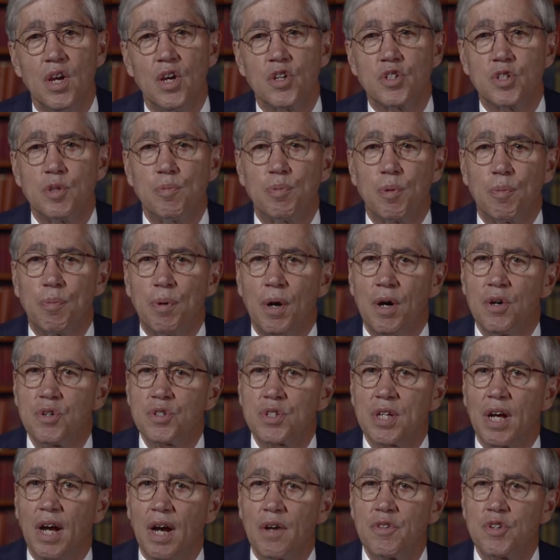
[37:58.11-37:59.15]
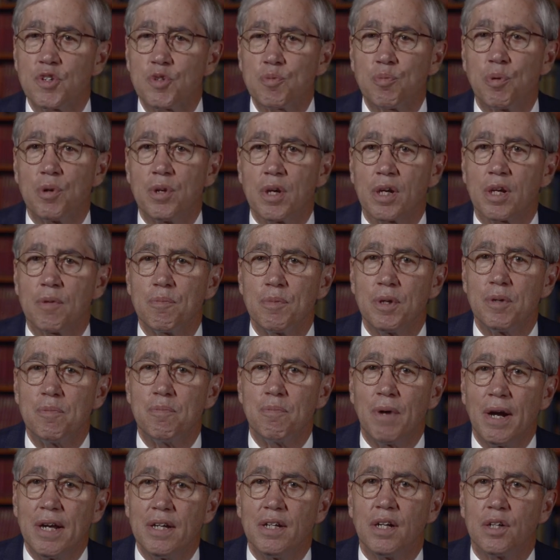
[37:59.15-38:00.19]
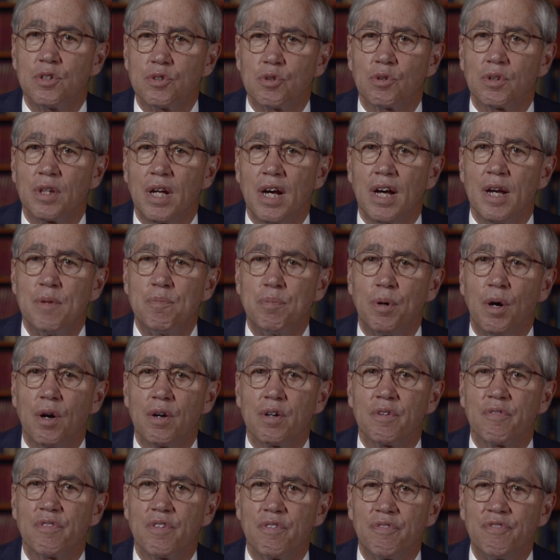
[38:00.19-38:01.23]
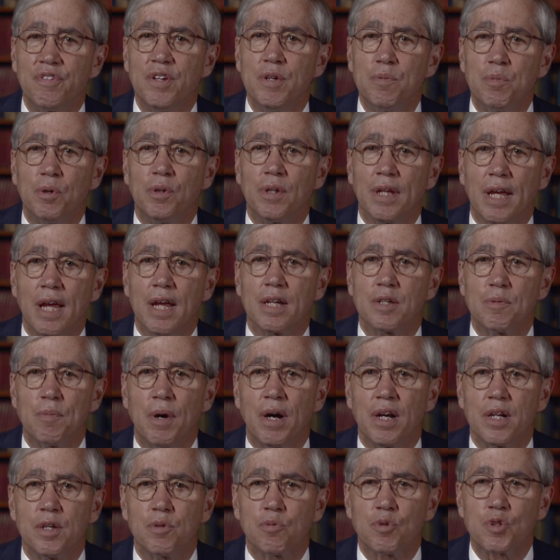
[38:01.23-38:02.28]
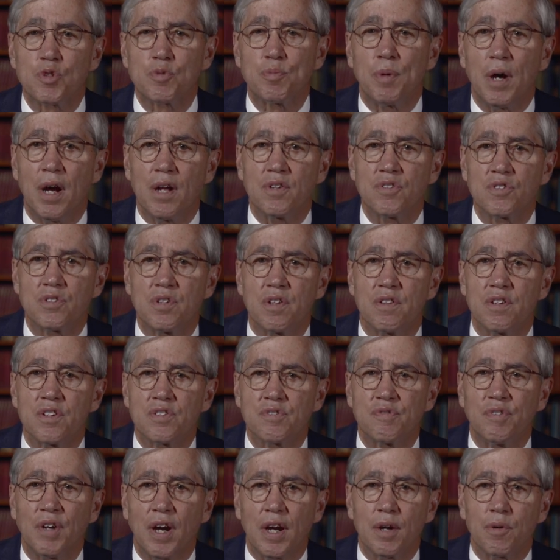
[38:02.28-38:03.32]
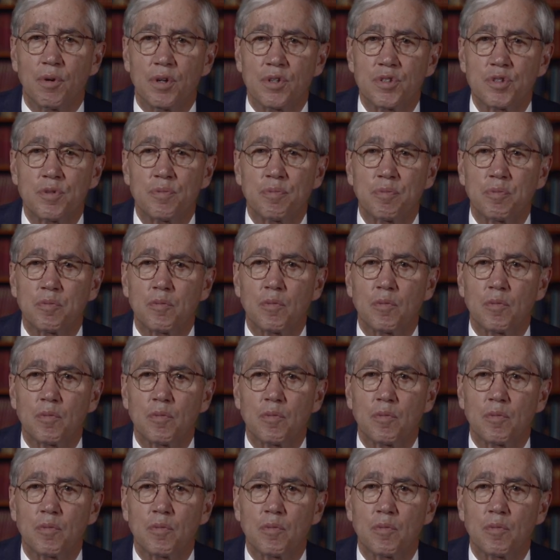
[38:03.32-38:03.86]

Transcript: She proposed how this predicament might underlie part of the feeble antibody response to this virus.